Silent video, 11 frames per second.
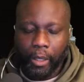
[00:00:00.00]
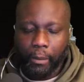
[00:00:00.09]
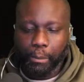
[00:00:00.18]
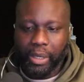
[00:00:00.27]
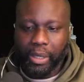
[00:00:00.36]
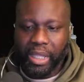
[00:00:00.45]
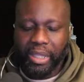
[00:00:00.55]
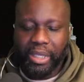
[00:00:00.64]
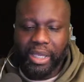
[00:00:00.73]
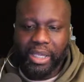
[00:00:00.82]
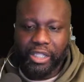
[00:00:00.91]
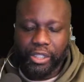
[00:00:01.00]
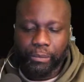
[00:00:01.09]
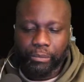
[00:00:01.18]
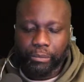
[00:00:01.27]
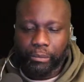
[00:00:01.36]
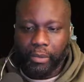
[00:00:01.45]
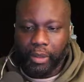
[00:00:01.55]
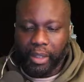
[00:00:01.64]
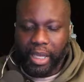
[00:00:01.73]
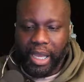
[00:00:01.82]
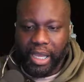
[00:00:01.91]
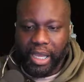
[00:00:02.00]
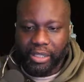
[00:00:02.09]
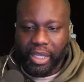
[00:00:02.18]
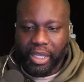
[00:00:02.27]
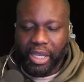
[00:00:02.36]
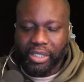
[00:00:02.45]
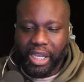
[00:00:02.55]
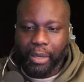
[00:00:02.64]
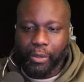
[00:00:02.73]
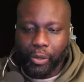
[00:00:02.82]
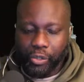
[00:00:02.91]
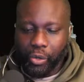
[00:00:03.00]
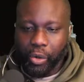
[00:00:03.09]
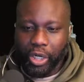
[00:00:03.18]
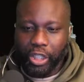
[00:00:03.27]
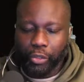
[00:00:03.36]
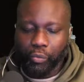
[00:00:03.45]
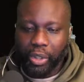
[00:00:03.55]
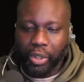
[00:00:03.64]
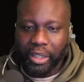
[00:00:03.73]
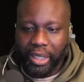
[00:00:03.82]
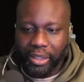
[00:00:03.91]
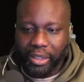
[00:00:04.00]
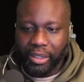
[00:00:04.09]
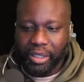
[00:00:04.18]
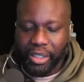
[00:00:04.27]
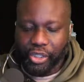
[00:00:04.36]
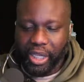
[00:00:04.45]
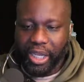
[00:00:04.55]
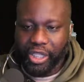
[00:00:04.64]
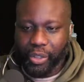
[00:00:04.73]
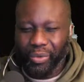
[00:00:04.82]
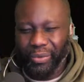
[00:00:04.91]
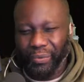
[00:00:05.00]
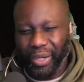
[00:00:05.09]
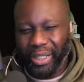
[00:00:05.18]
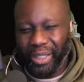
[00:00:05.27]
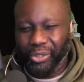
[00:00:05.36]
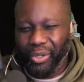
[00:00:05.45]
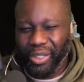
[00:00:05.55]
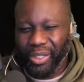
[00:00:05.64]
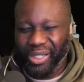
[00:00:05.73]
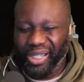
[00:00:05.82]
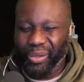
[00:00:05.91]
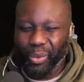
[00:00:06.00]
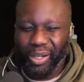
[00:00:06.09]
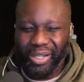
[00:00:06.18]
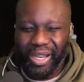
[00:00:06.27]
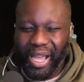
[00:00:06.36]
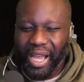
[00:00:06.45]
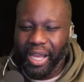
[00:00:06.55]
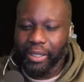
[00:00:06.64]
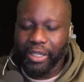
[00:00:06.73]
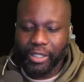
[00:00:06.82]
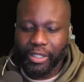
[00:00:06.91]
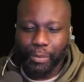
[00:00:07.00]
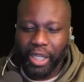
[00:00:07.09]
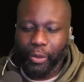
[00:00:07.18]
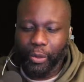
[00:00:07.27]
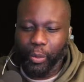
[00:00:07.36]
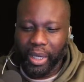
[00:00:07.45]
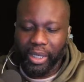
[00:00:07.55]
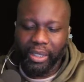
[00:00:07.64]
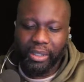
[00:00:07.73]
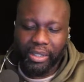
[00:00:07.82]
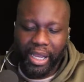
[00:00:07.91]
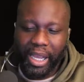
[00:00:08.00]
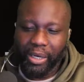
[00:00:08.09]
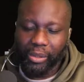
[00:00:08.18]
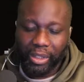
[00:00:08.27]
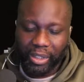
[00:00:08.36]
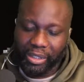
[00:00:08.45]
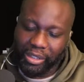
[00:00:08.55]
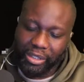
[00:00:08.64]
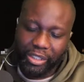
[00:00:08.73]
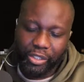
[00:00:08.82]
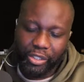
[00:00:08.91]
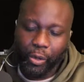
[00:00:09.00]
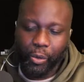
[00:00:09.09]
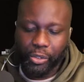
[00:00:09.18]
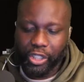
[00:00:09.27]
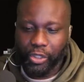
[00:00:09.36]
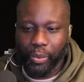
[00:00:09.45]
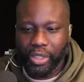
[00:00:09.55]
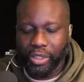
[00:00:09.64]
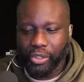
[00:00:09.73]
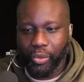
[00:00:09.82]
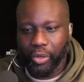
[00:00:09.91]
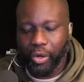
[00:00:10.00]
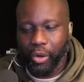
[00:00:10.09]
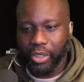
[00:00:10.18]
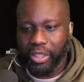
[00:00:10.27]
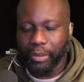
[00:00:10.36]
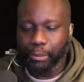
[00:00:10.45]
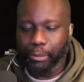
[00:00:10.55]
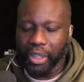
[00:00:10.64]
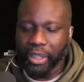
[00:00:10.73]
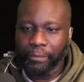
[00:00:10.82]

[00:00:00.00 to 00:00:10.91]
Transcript: But I think as as as time goes on, and you really get a, a chance to reflect, you start to see, well, nah, there's a better way to handle it, because because this whole situation is going to cost him big.